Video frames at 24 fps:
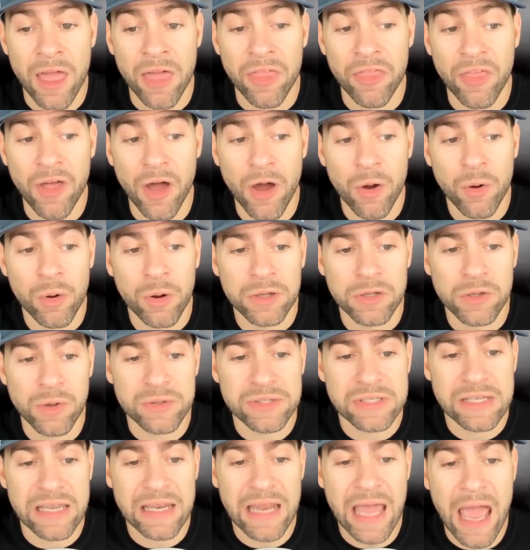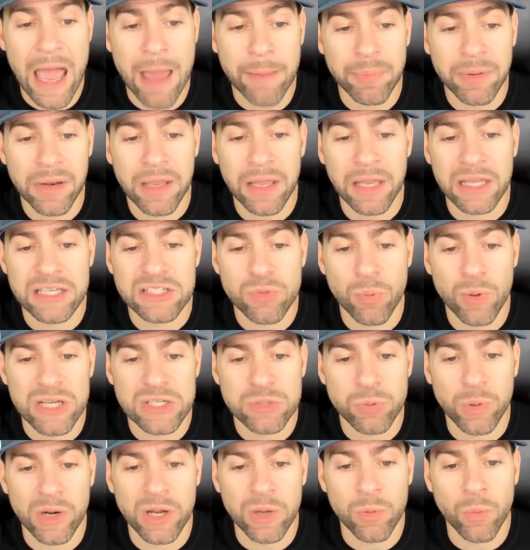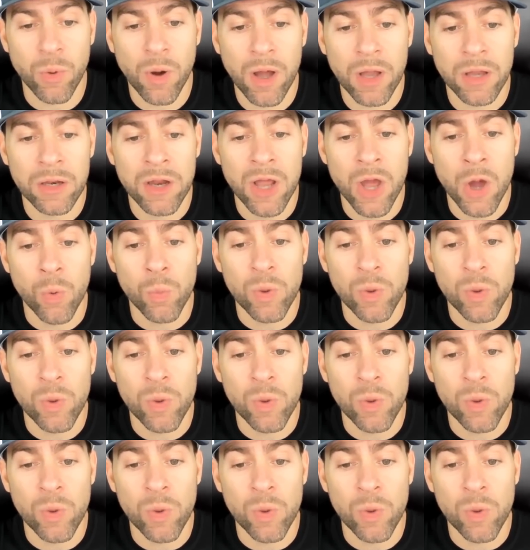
Though, don't see it happening in 2021.